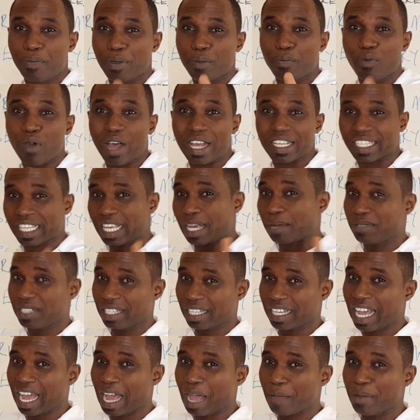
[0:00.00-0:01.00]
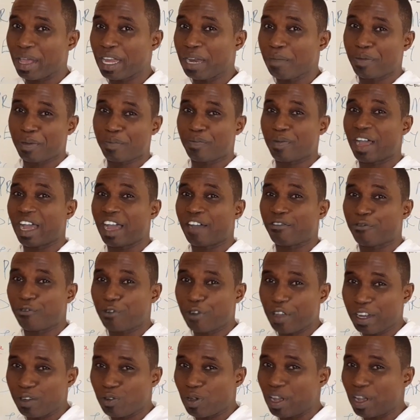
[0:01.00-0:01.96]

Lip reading: people are skeptical, many people are afraid